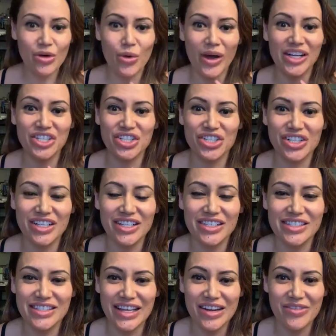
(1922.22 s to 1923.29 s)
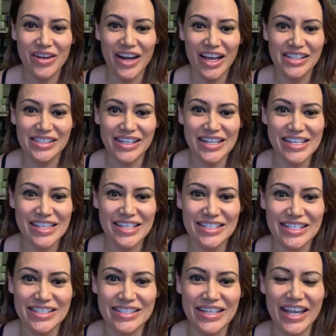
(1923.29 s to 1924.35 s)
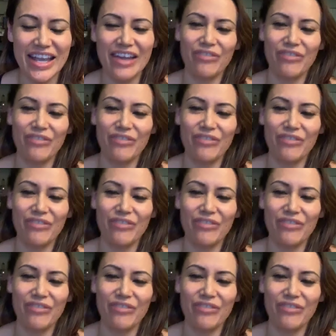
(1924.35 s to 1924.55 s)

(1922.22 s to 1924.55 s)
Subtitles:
questions? Anyone has anything to say?